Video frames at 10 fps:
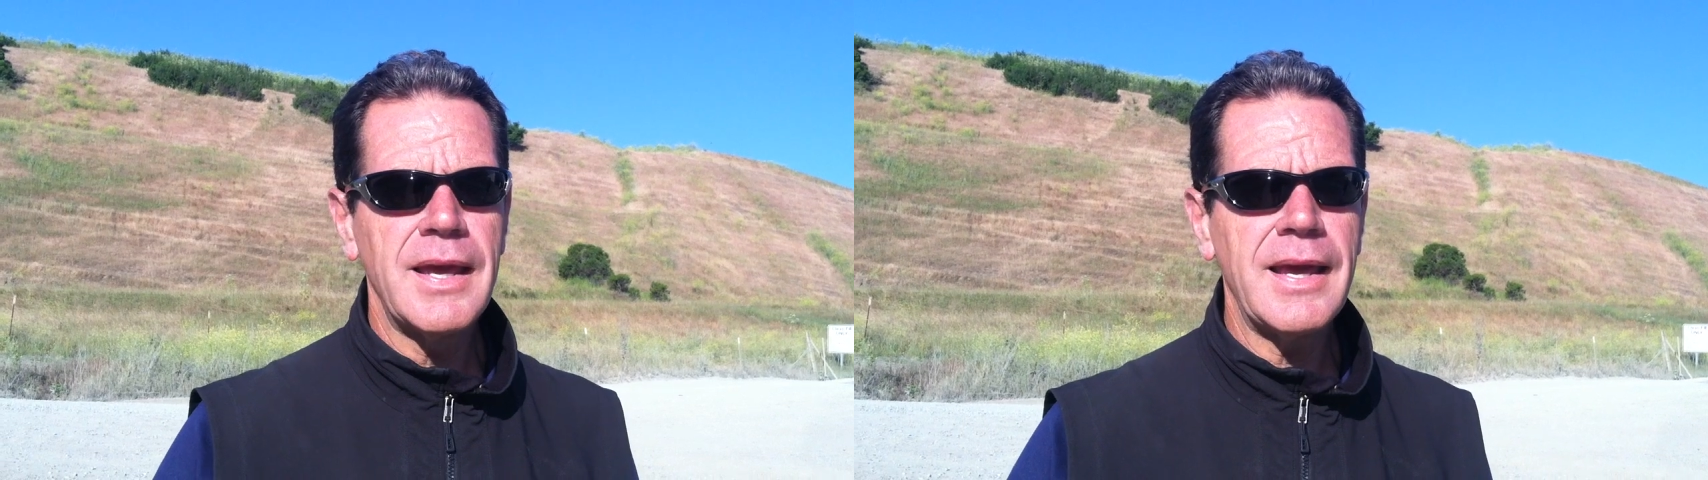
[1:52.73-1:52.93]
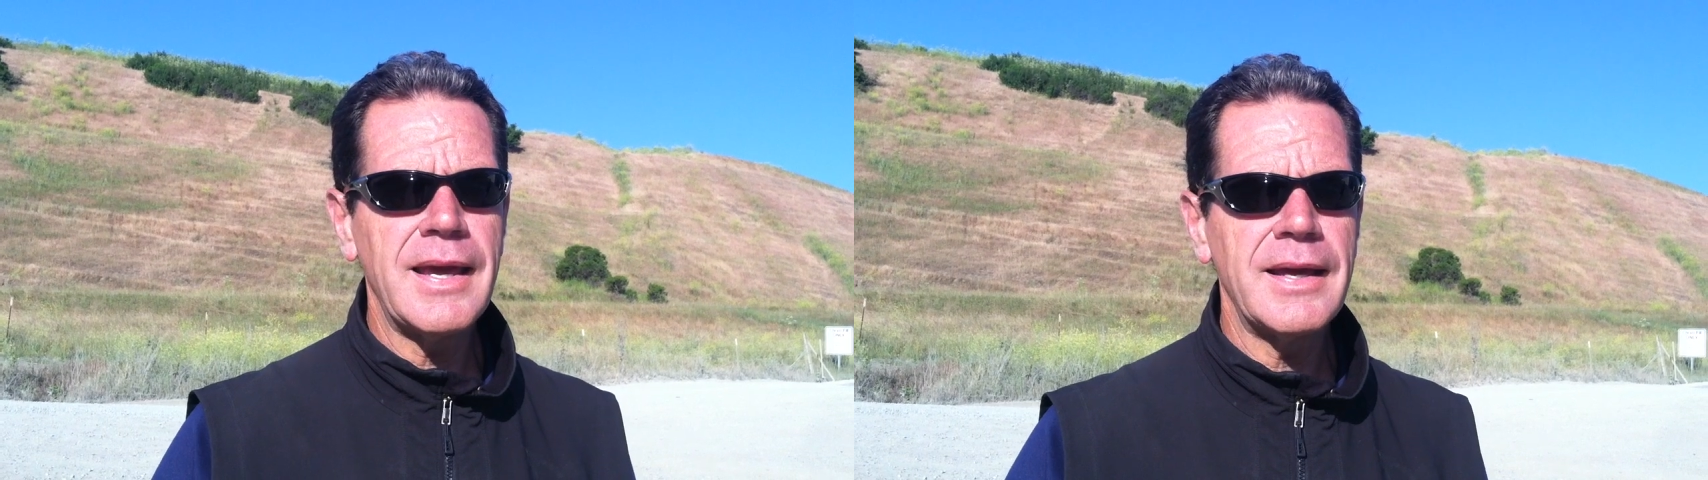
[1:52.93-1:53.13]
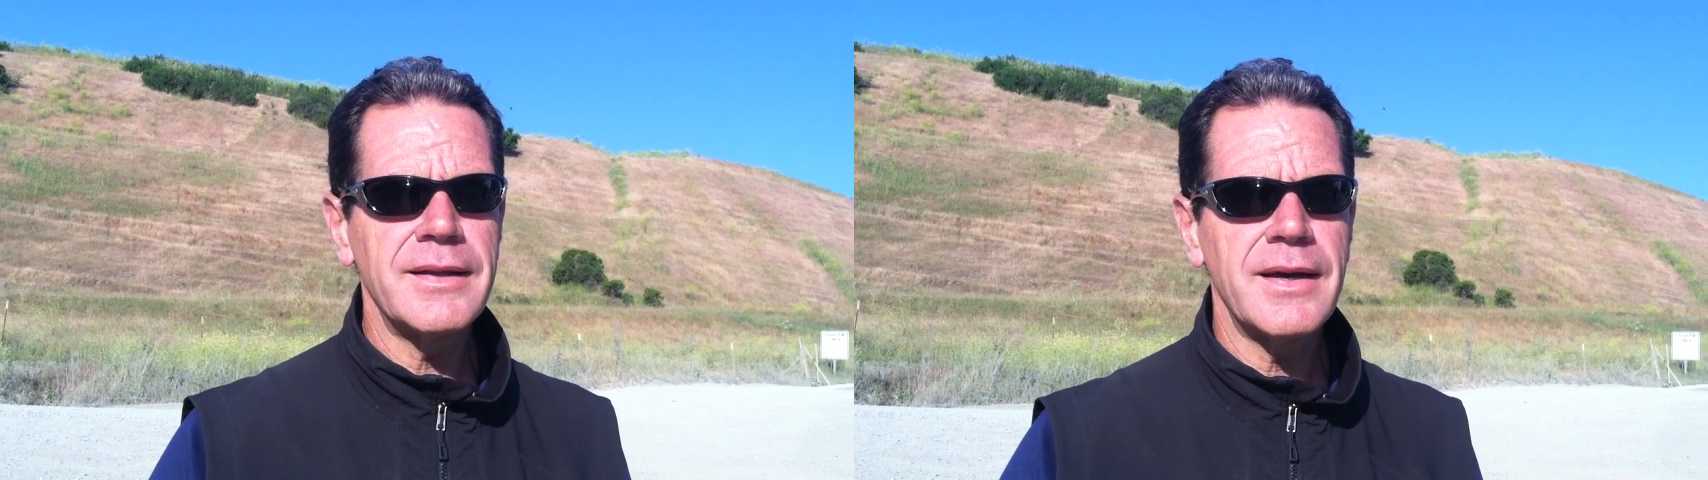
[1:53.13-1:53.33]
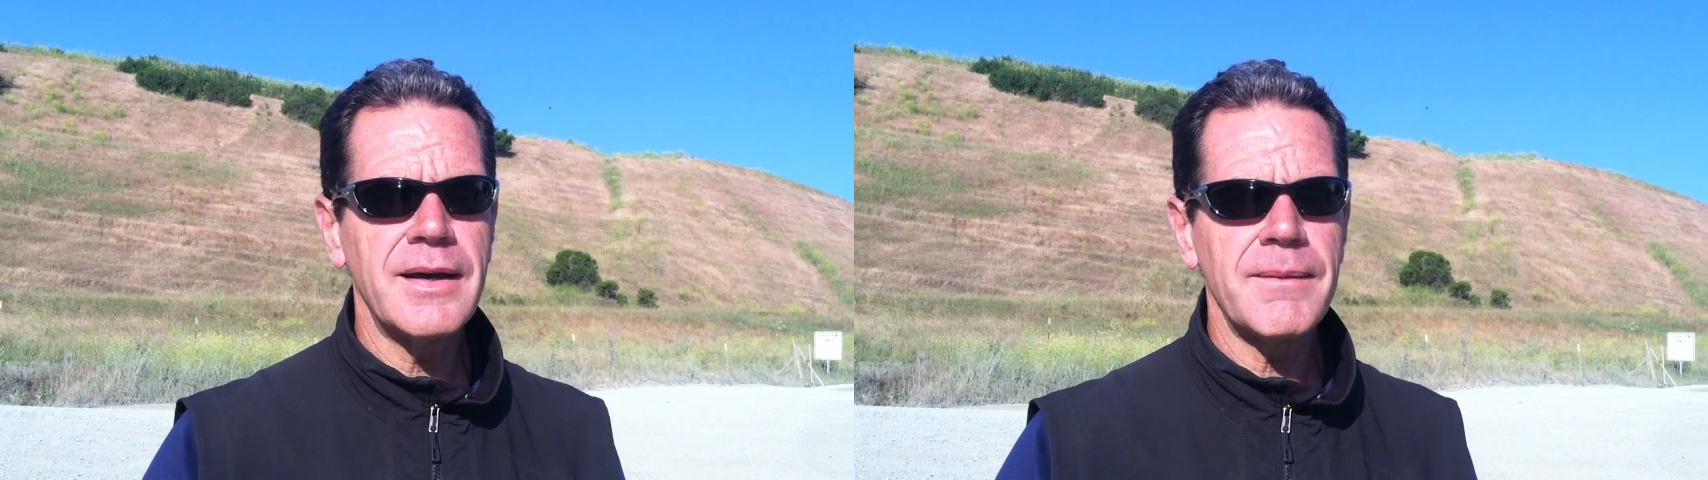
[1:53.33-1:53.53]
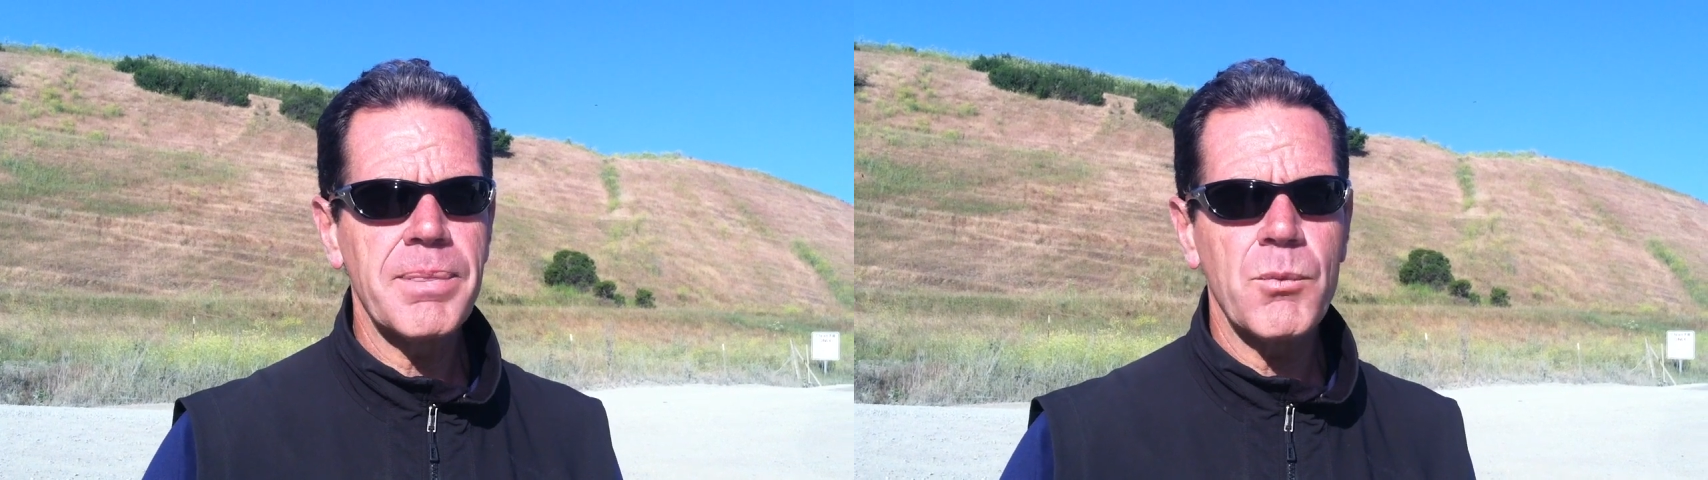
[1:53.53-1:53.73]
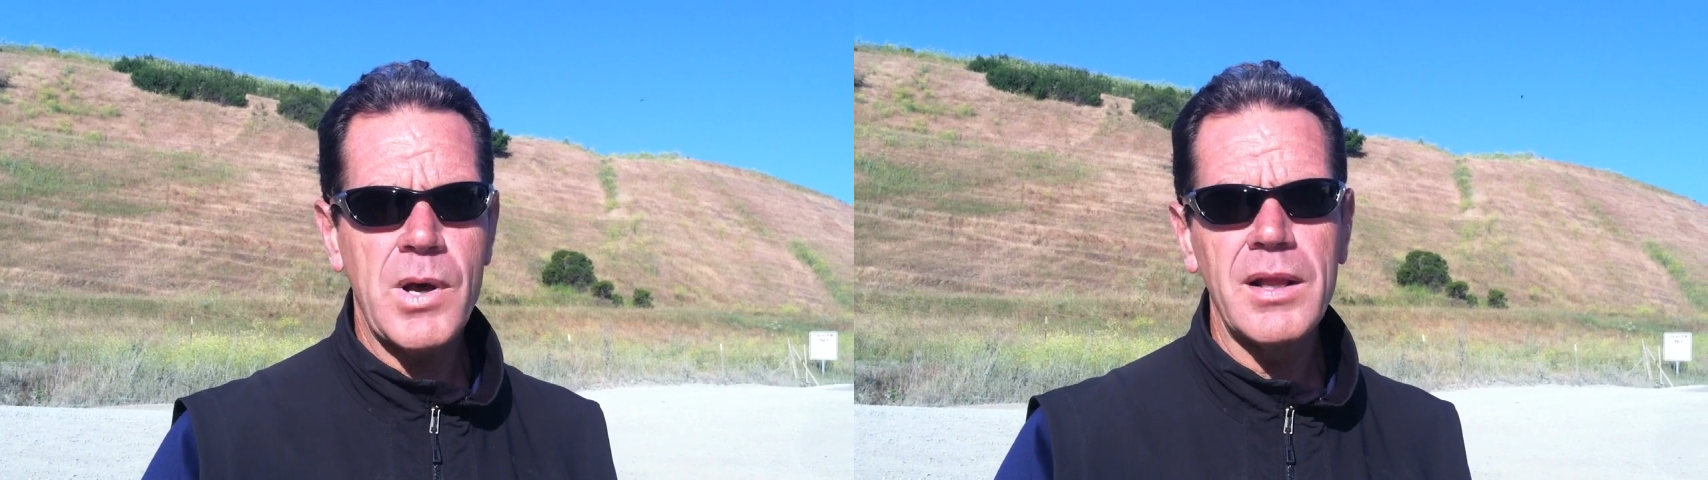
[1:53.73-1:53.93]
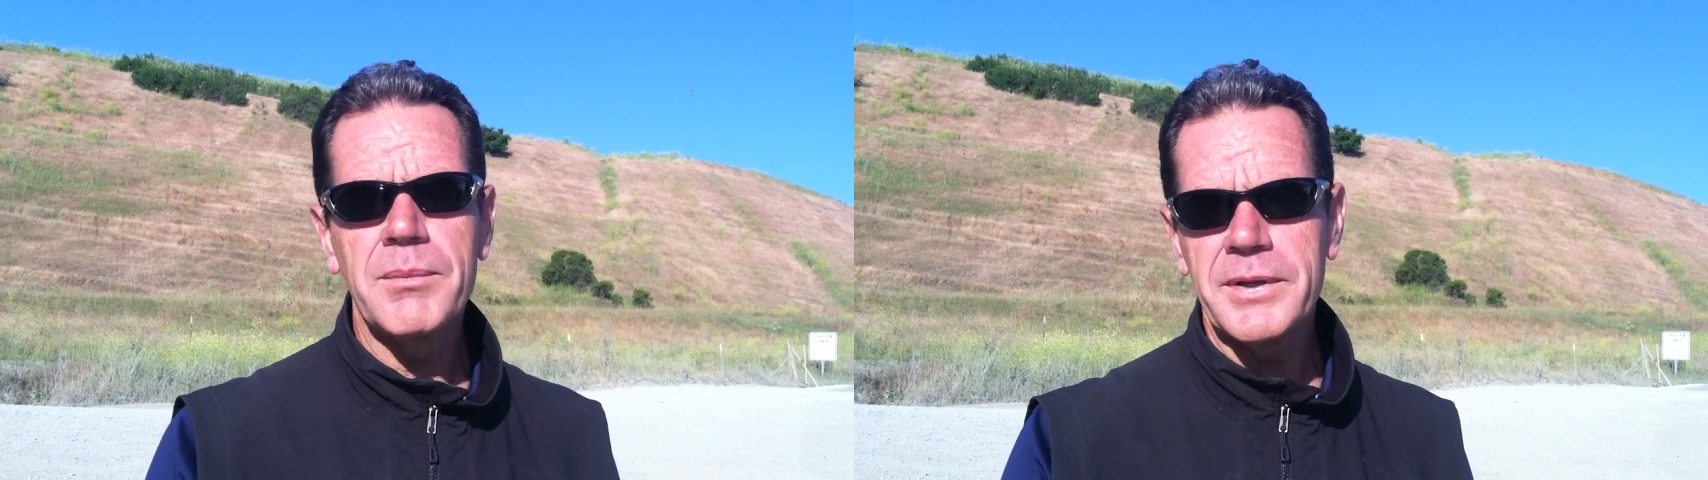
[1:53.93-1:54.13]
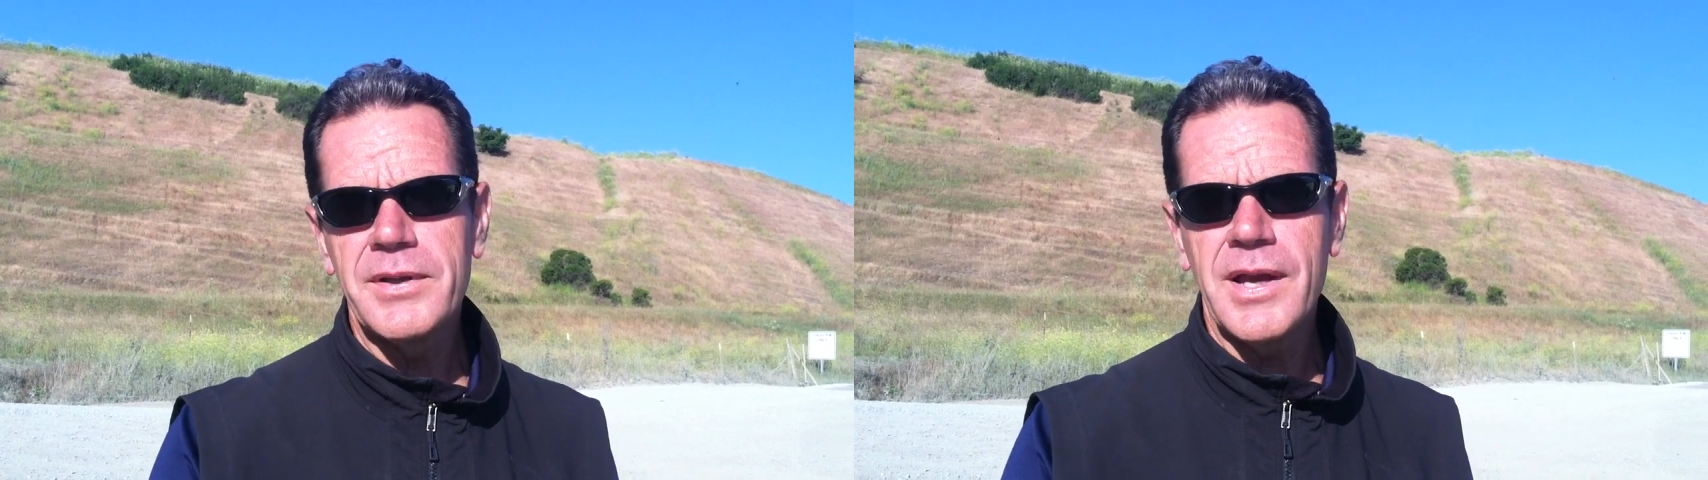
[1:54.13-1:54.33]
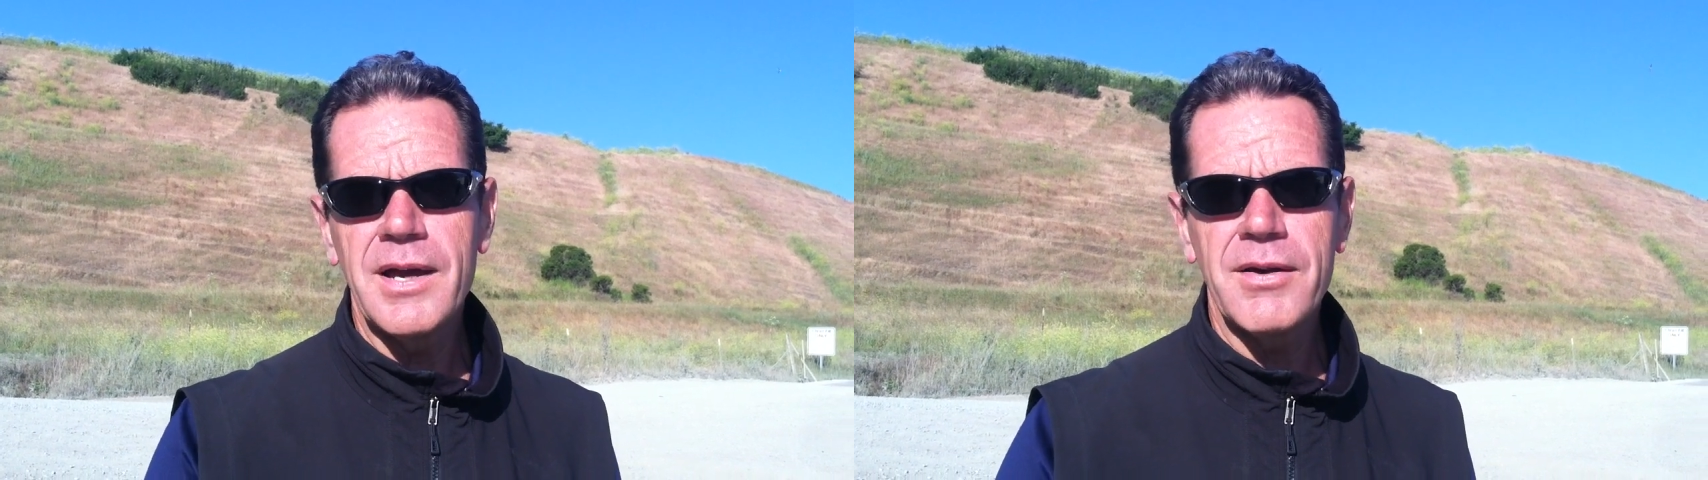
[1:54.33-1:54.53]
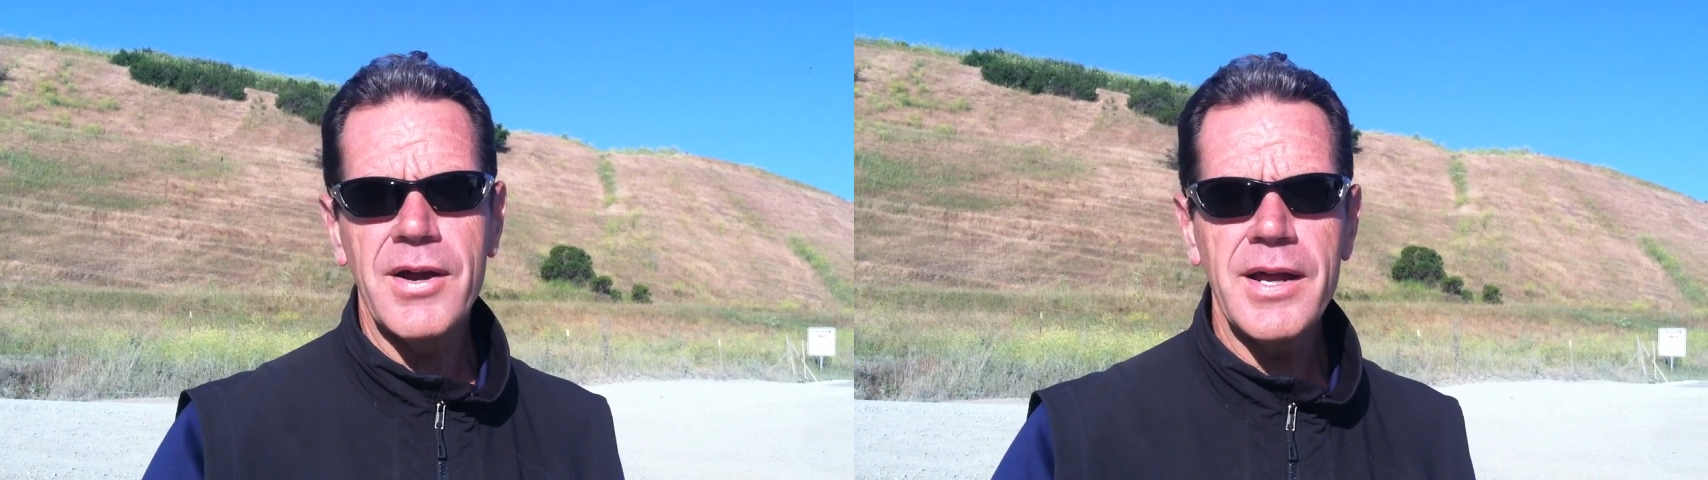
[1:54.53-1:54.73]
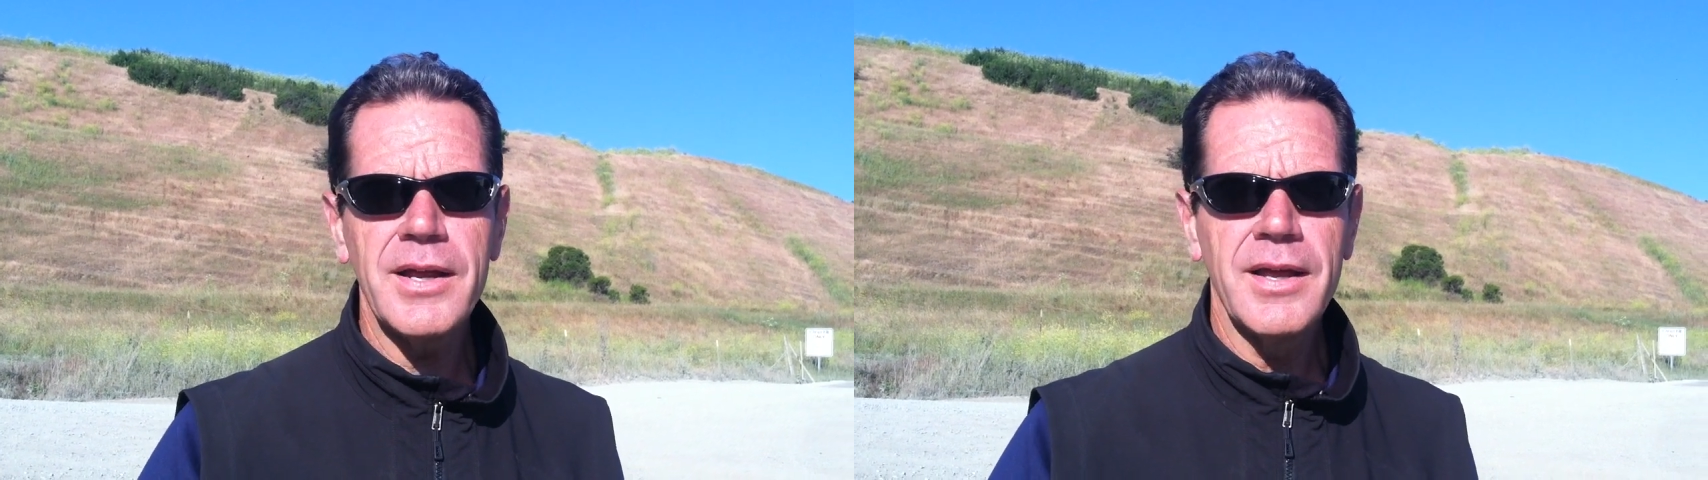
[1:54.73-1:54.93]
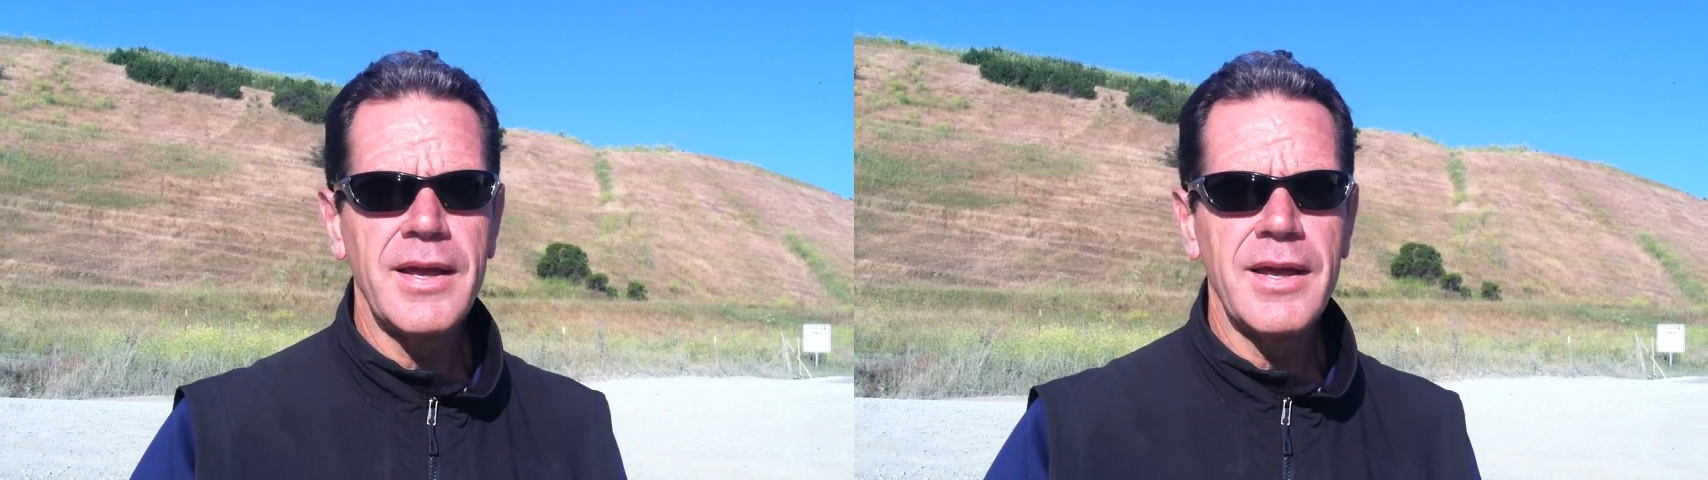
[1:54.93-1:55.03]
and uh, while I'm at the IRA,